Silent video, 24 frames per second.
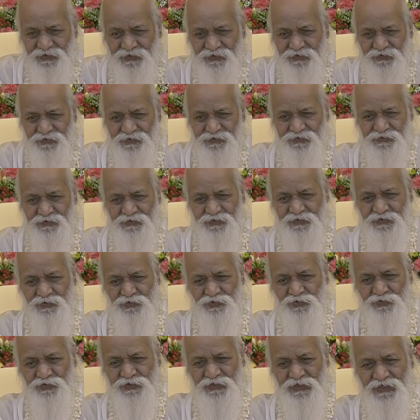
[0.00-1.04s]
is the
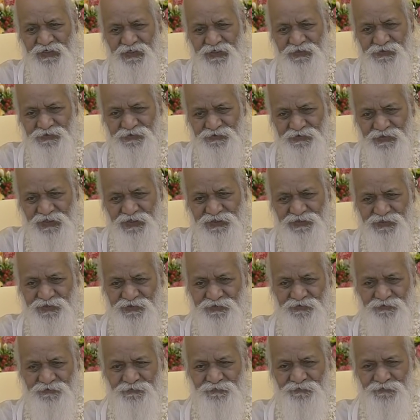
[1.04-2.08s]

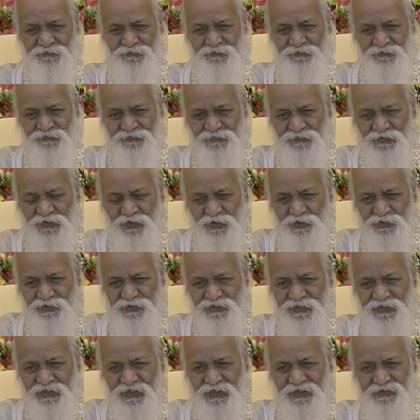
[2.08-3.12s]
utilization or
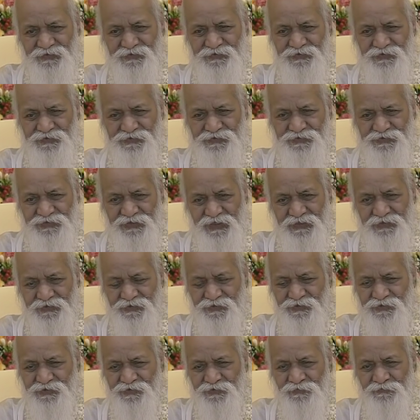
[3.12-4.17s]
the
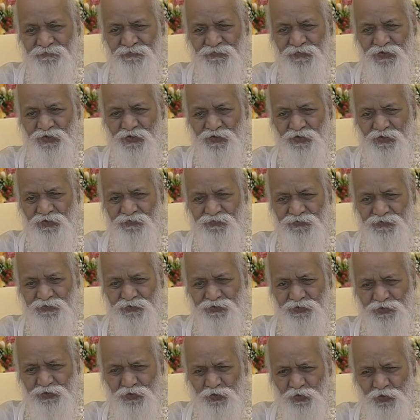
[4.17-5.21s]
existence of
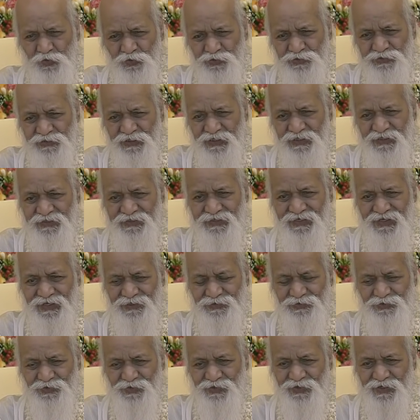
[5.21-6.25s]
total
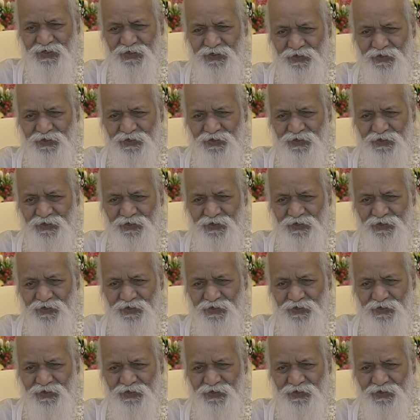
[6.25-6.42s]
natural